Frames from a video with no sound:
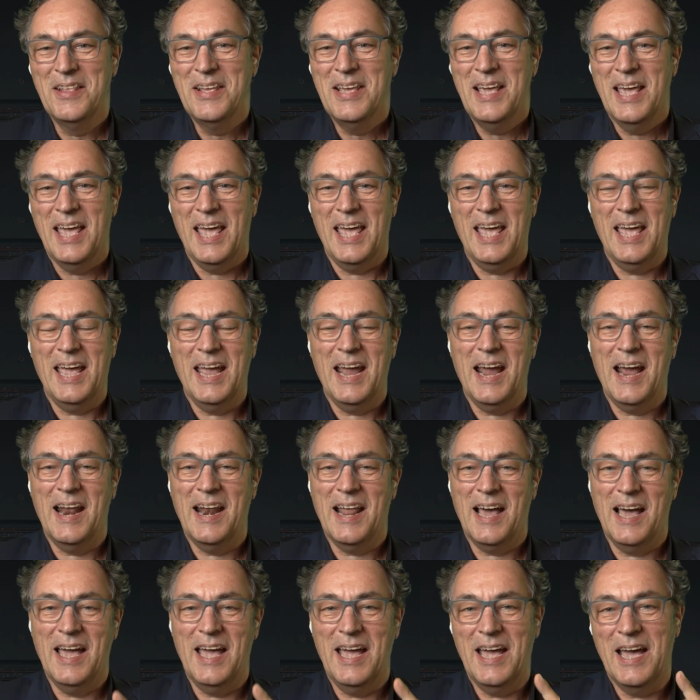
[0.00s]
And
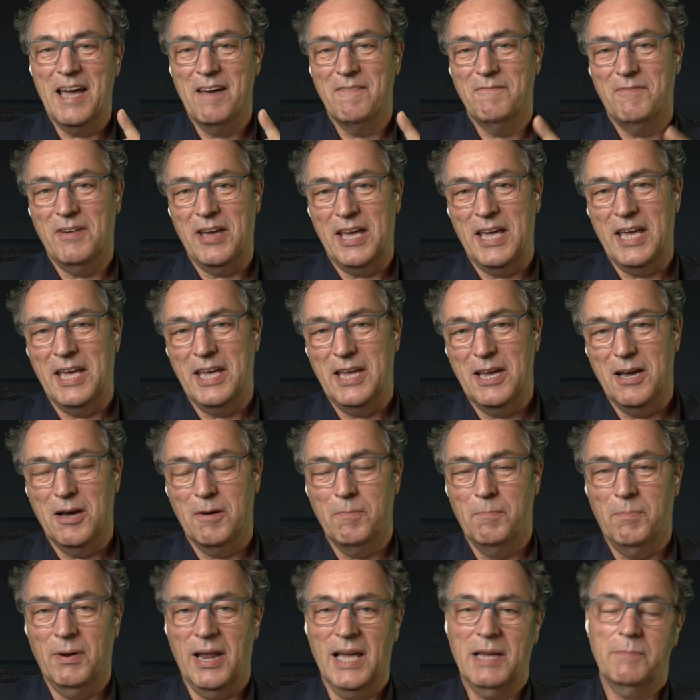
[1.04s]
I have a
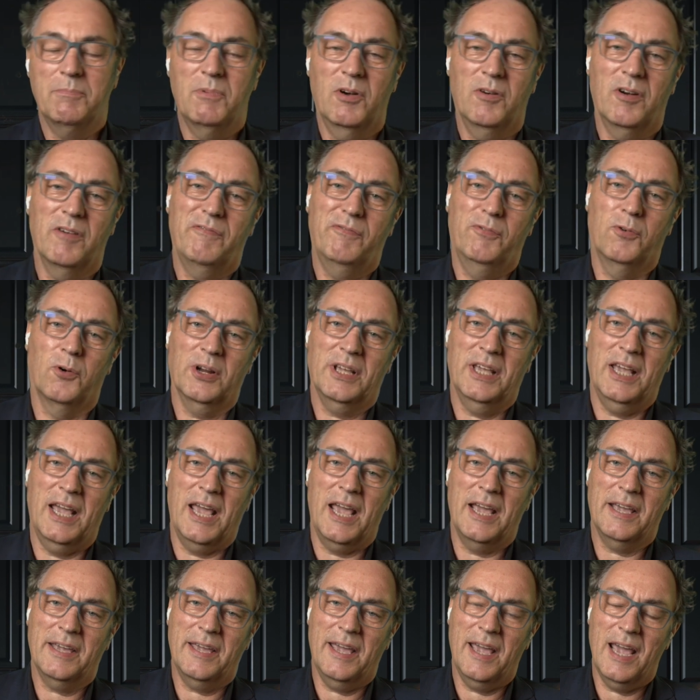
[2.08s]
Black Mirror
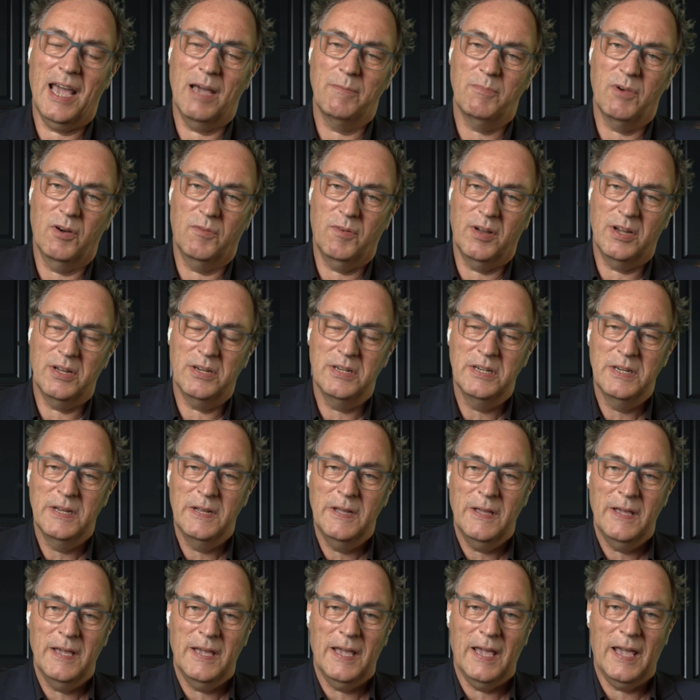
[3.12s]
4K camera,
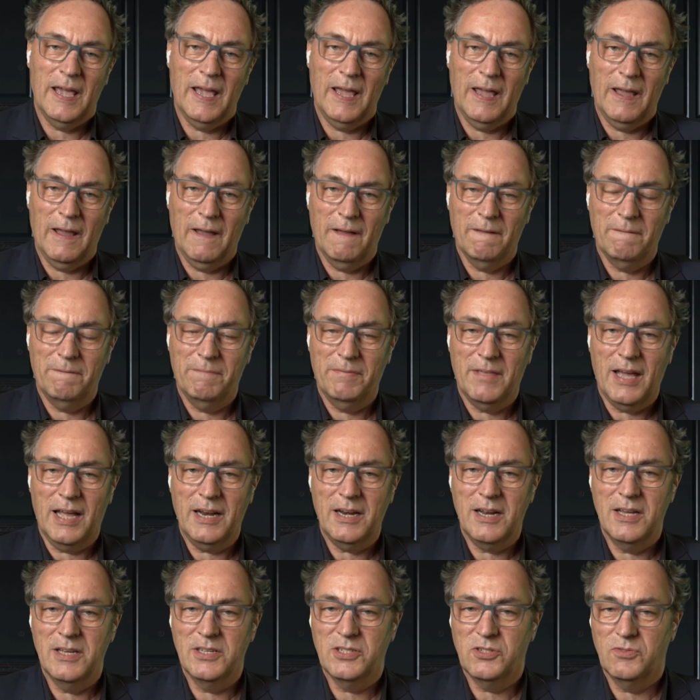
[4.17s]
and that
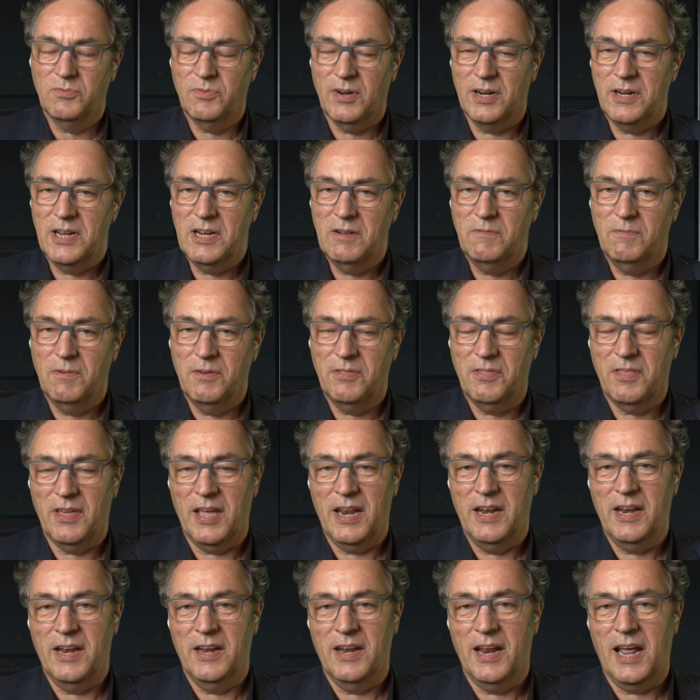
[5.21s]
is running with
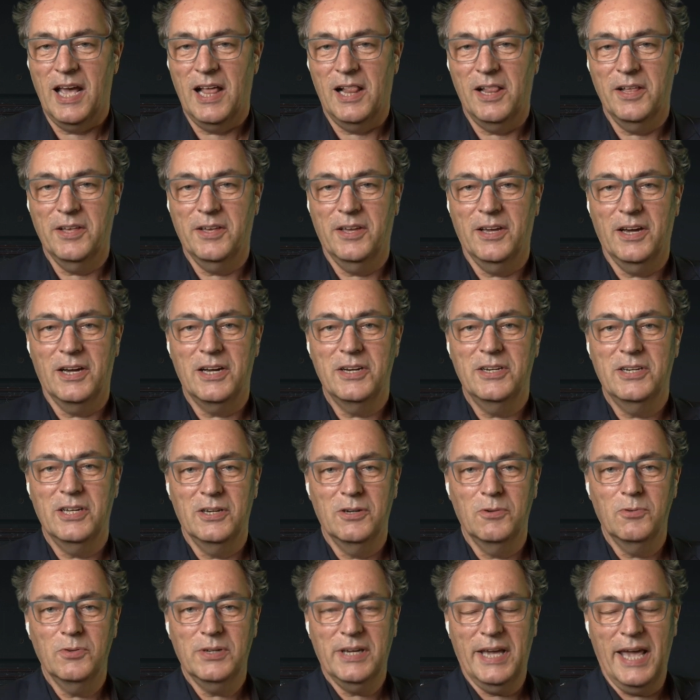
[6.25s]
an
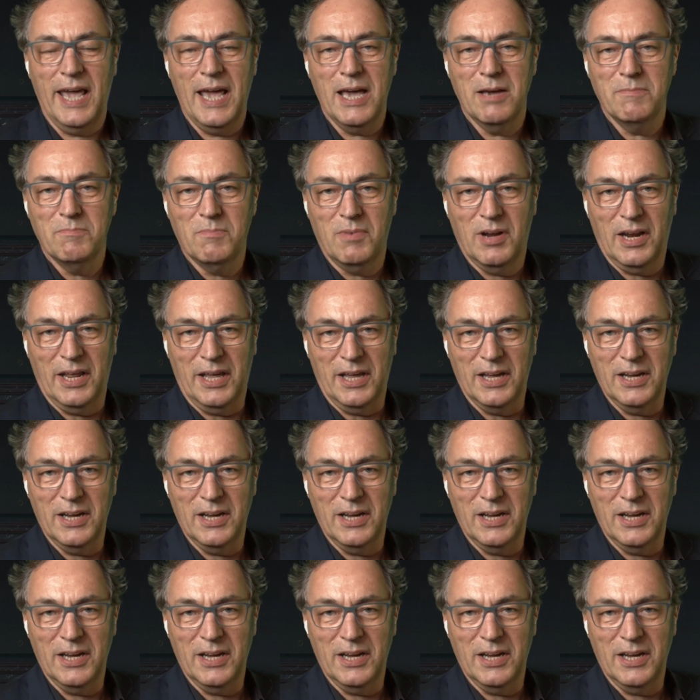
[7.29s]
Elgato Cam Link,